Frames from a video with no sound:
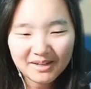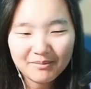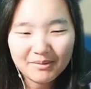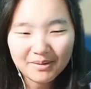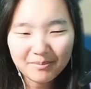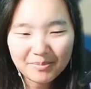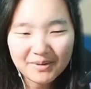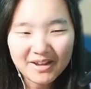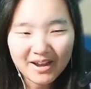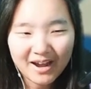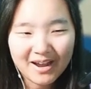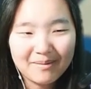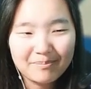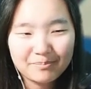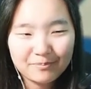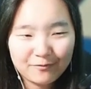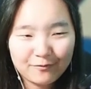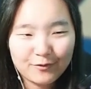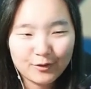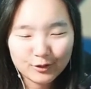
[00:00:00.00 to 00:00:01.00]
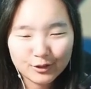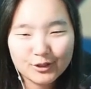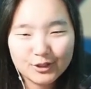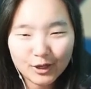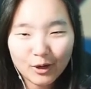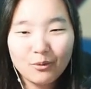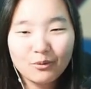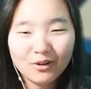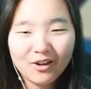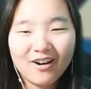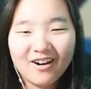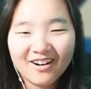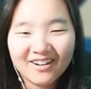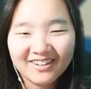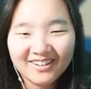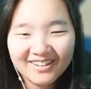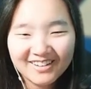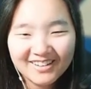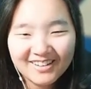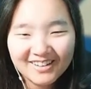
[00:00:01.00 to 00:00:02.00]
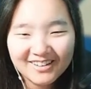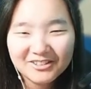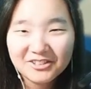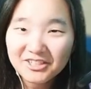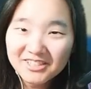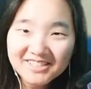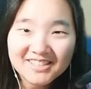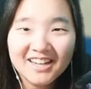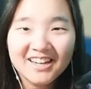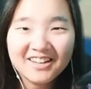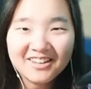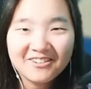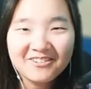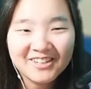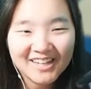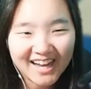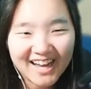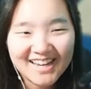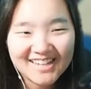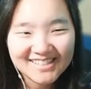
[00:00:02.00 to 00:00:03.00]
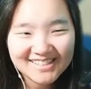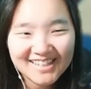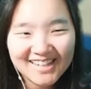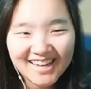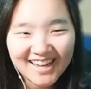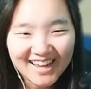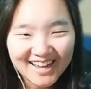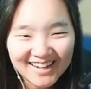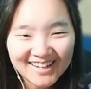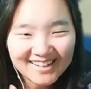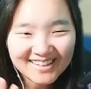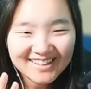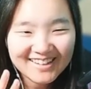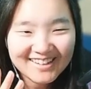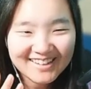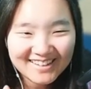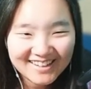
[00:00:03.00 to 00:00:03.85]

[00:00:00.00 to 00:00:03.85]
I'm gonna be hyped for so long, just like you guys. And